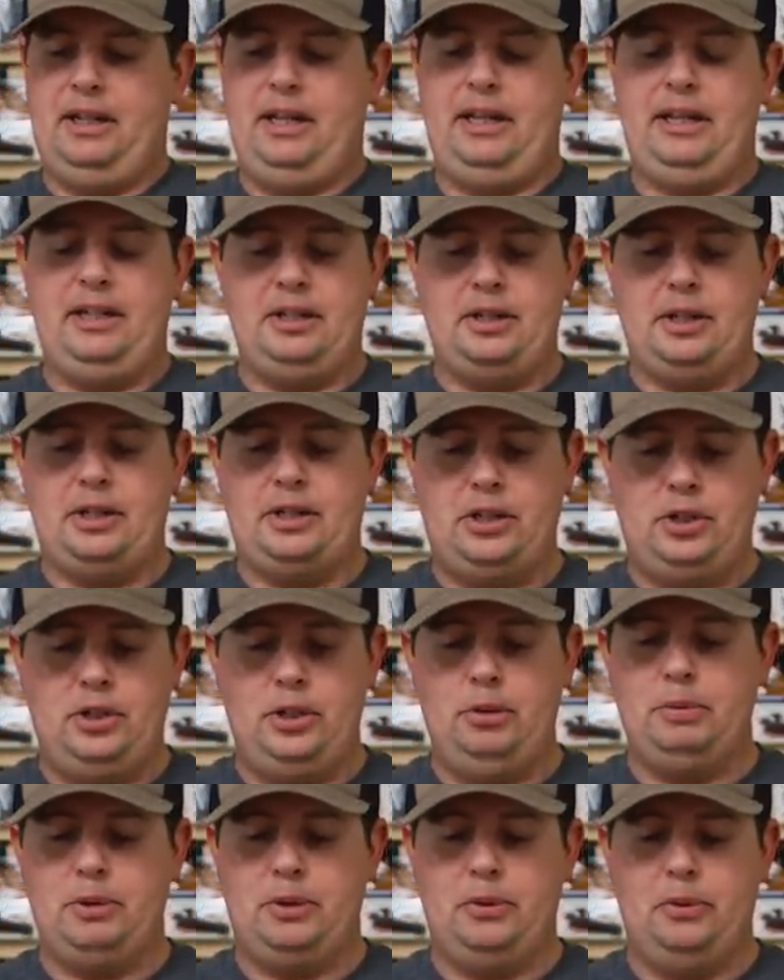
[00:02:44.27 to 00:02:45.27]
It is a
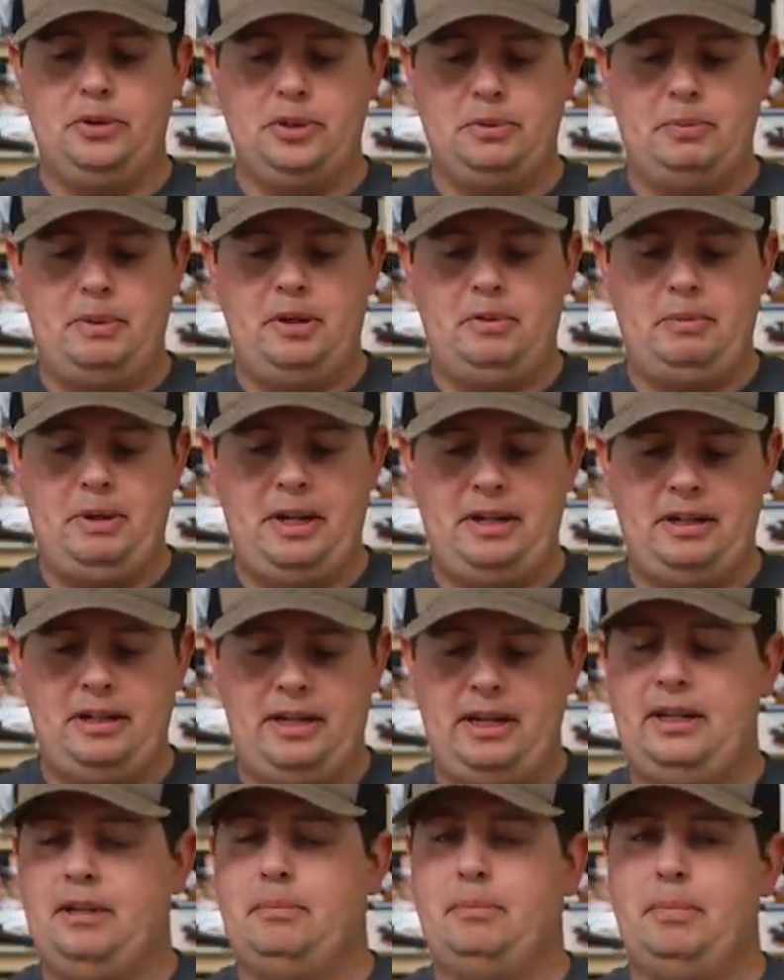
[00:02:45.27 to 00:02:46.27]
super cool
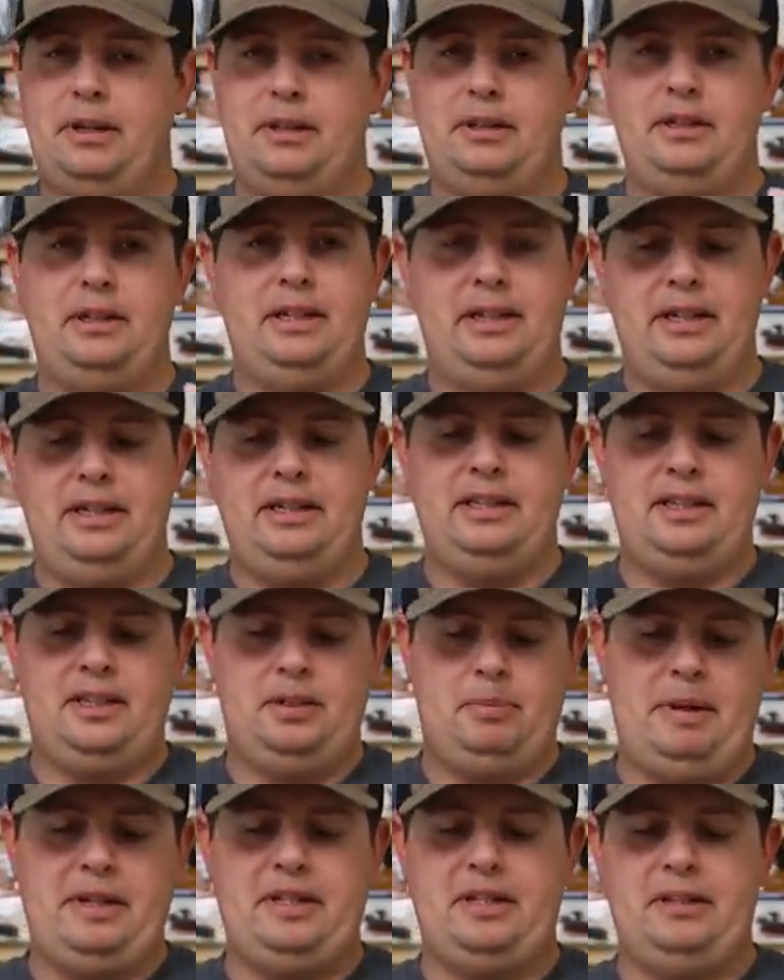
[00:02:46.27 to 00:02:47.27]
spinnerbait, but it is
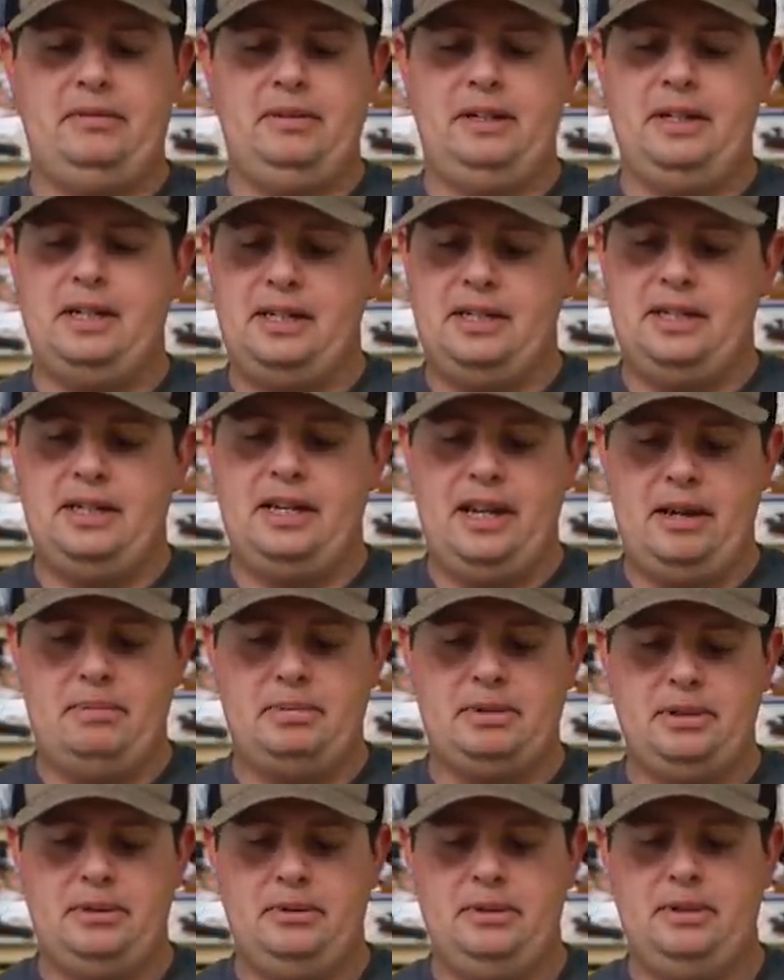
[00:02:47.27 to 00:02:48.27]
expensive. It is a
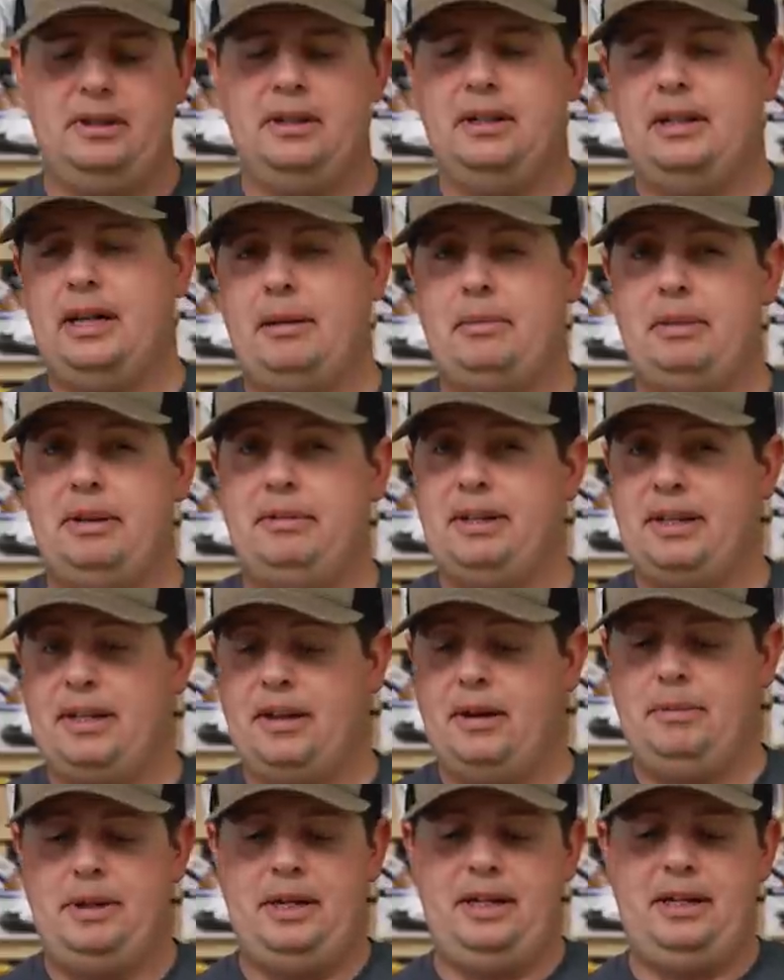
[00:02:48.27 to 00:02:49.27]
Deps lure. I believe they
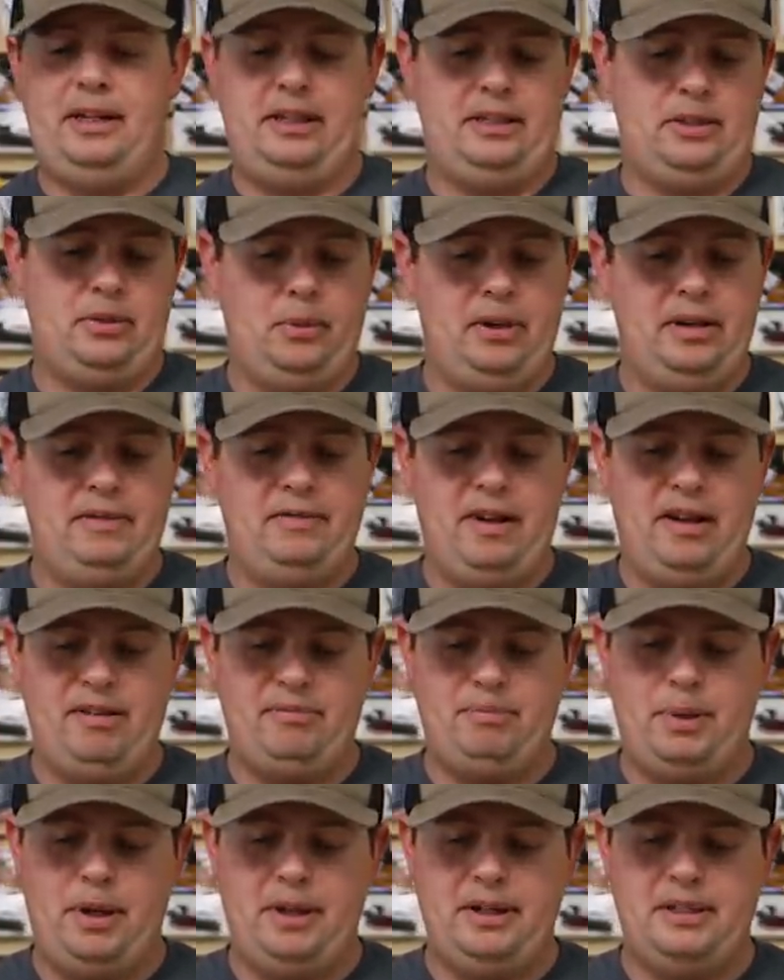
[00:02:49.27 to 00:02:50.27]
come in at like
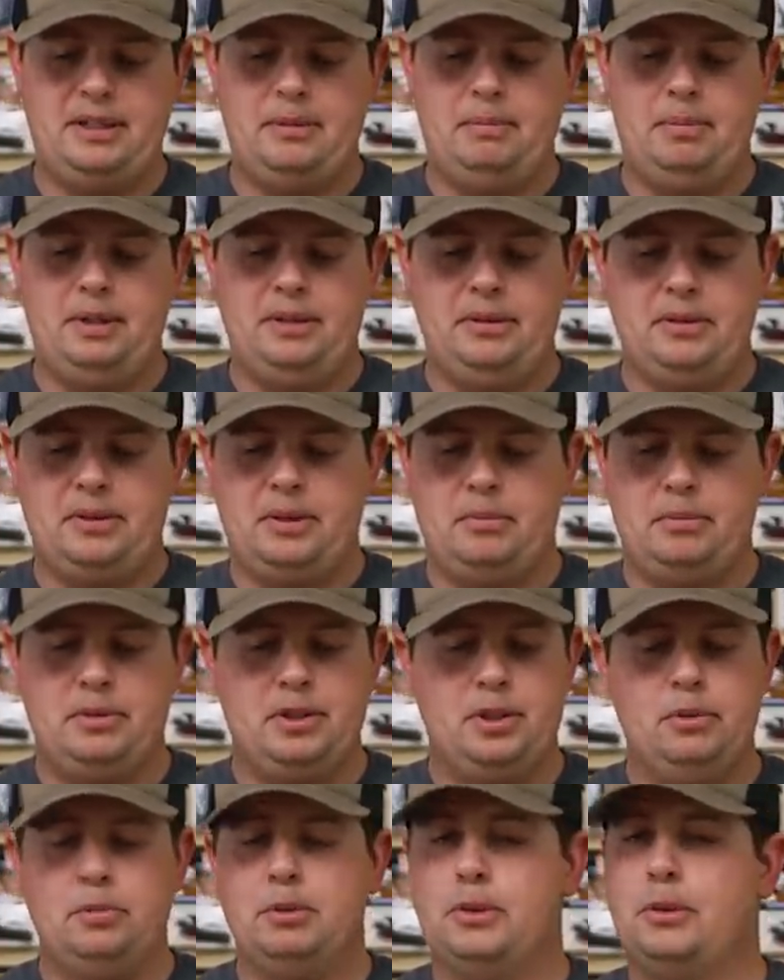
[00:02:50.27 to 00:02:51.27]
25 bucks, but there's some
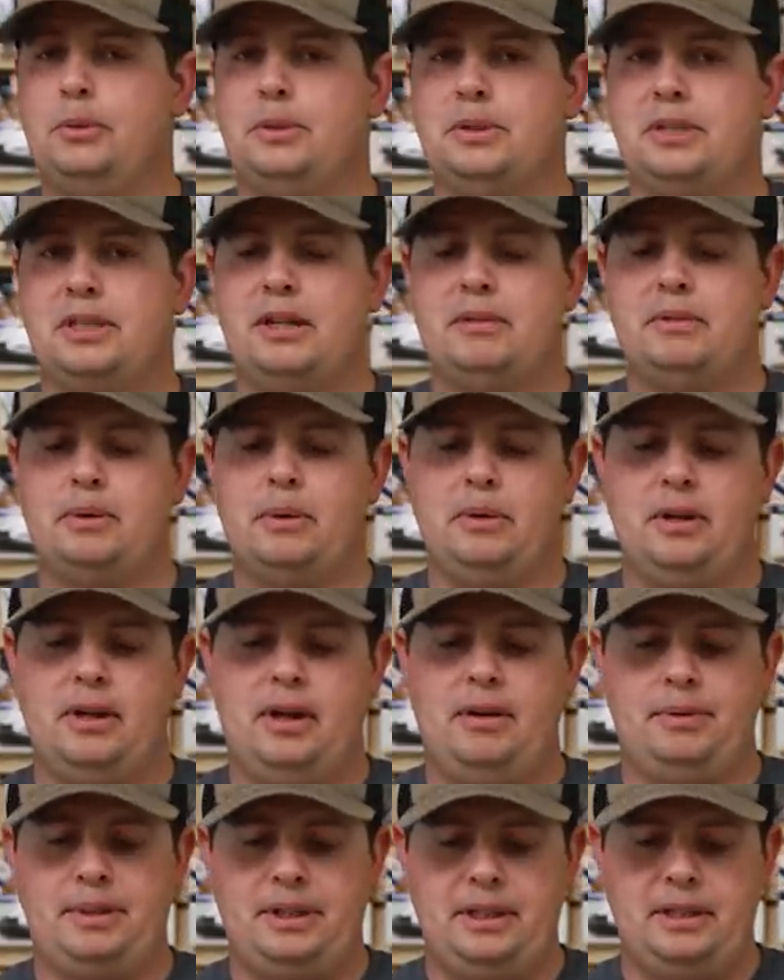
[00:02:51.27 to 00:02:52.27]
super cool stuff going
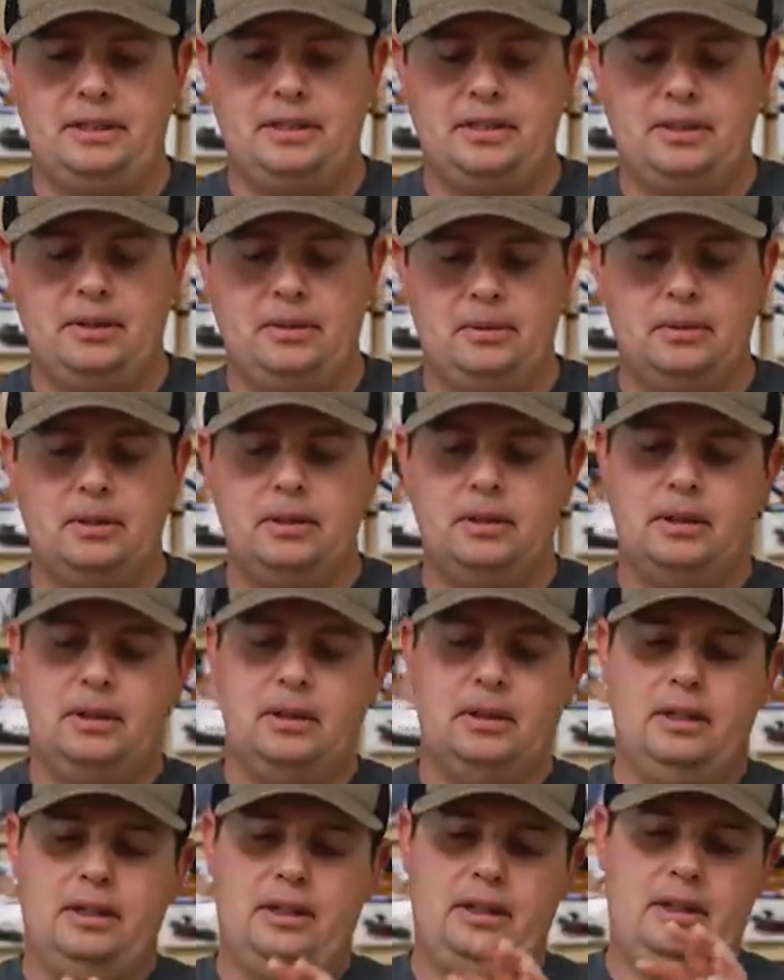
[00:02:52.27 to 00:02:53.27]
on with it. So
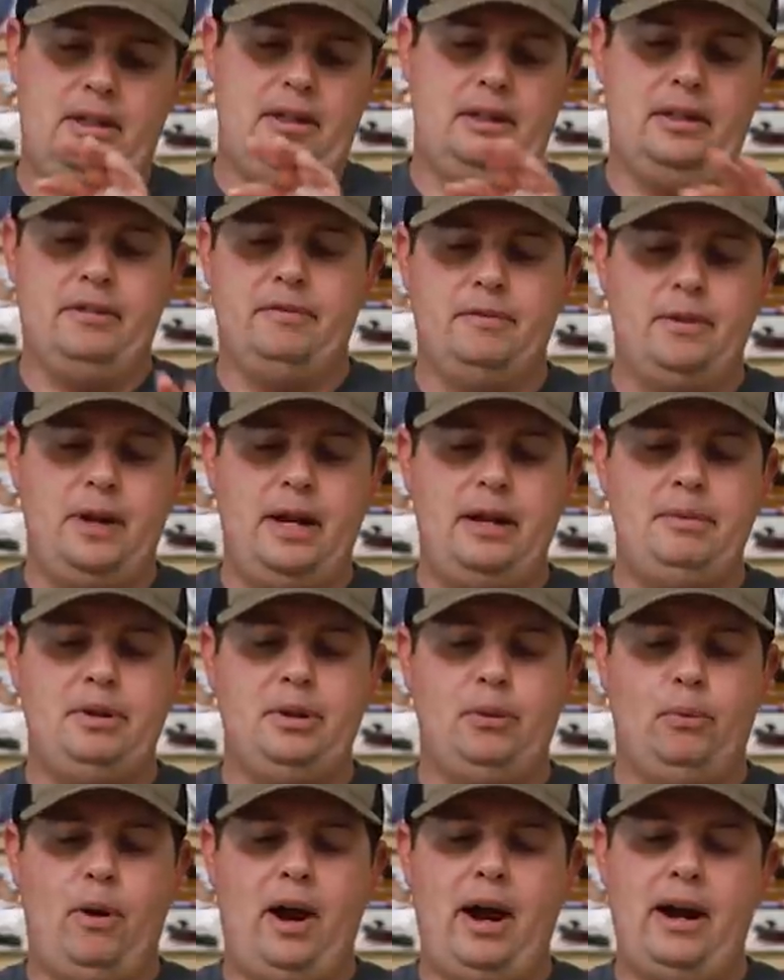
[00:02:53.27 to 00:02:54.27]
the frame
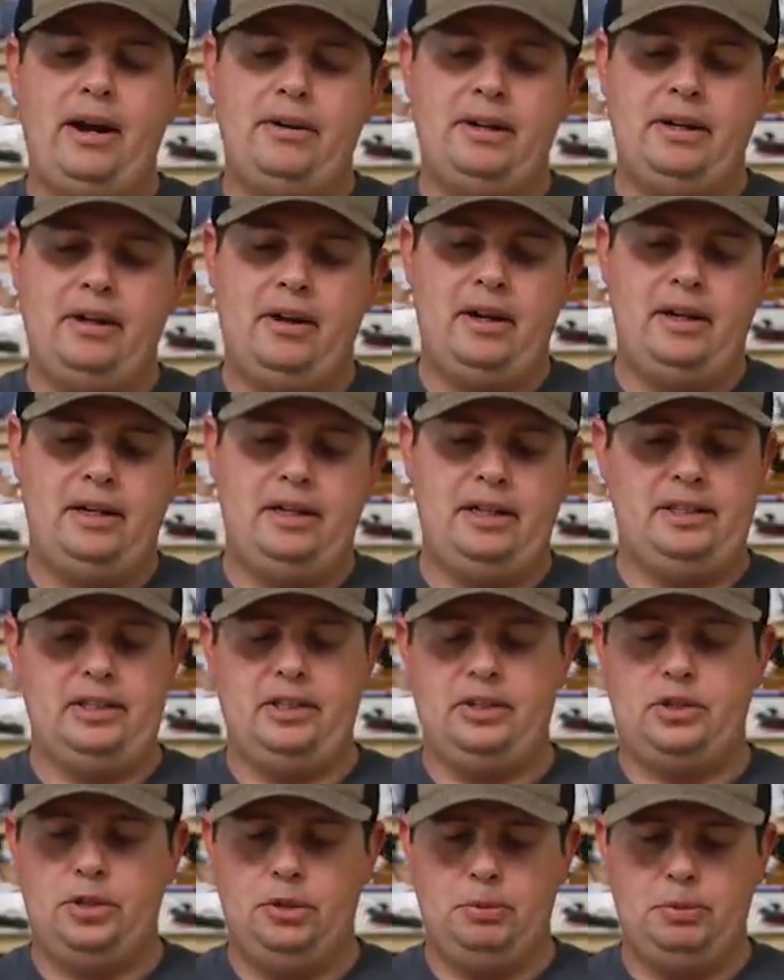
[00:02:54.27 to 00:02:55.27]
and the wiring on it, it's
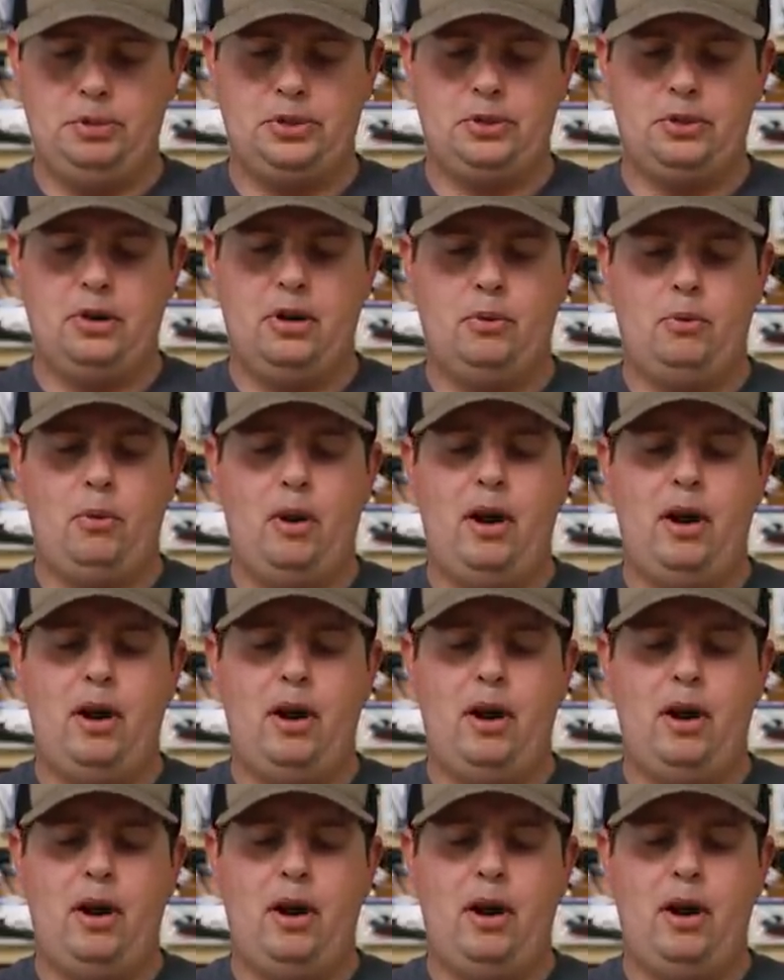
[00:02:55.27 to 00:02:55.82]
a super strong